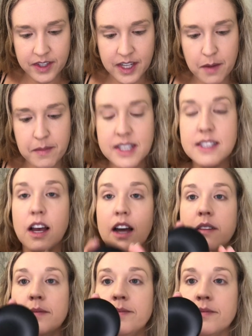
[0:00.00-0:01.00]
Gimme
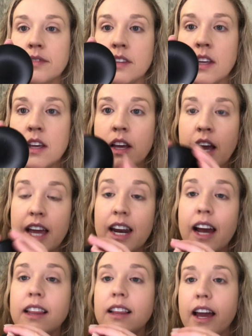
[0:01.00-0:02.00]
Sun. And
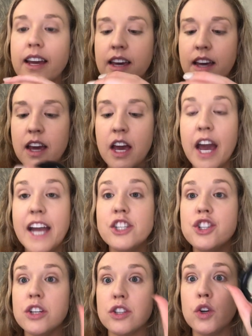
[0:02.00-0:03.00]
I like it, it's
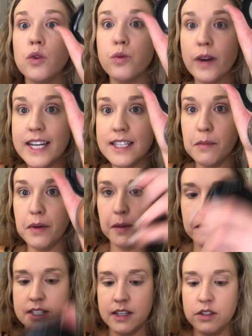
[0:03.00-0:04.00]
just crazy
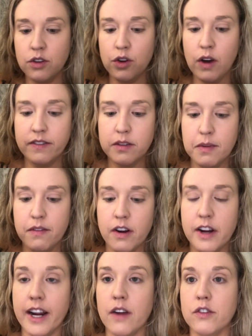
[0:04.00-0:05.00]
pigmented, so you have to be
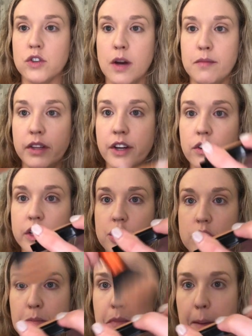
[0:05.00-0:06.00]
very careful. So I'm literally
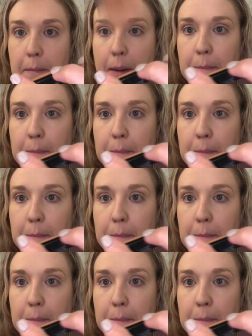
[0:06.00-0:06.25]
just pop,